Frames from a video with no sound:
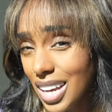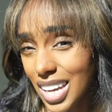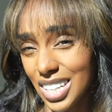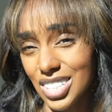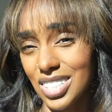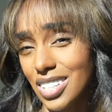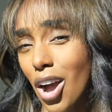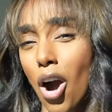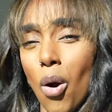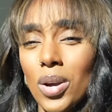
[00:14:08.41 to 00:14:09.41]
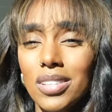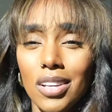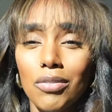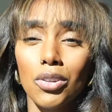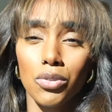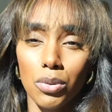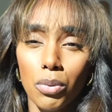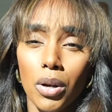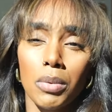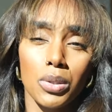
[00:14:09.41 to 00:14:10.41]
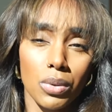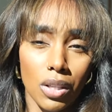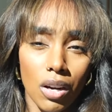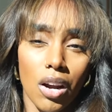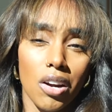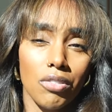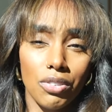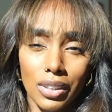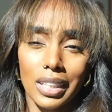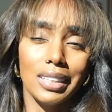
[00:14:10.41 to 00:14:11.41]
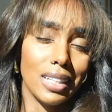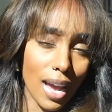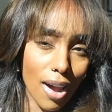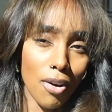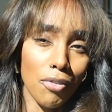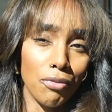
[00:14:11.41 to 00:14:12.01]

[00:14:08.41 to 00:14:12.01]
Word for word: it just, I always left those appointments with her feeling down